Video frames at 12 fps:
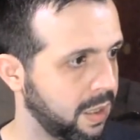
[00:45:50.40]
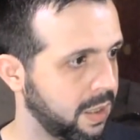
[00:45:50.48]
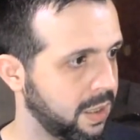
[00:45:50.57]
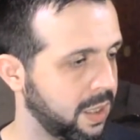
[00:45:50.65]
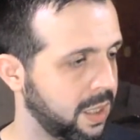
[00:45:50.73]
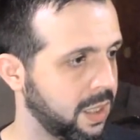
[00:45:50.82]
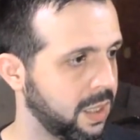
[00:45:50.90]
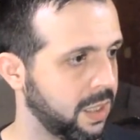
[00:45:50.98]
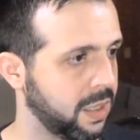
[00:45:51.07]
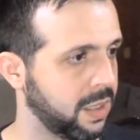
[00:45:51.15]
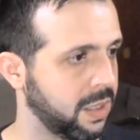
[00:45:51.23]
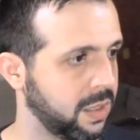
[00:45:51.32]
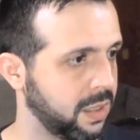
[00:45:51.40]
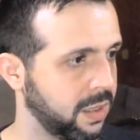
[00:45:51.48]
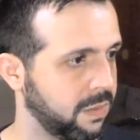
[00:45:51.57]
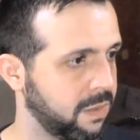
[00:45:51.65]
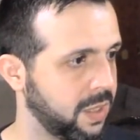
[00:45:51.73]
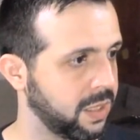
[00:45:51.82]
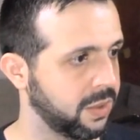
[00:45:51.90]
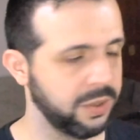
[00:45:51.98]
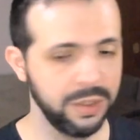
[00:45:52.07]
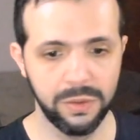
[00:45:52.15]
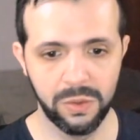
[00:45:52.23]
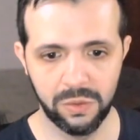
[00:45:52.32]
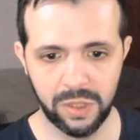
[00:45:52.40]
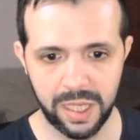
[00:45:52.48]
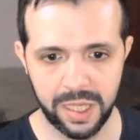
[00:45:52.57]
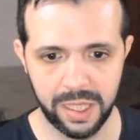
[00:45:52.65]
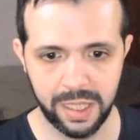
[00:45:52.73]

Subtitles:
if I introduce a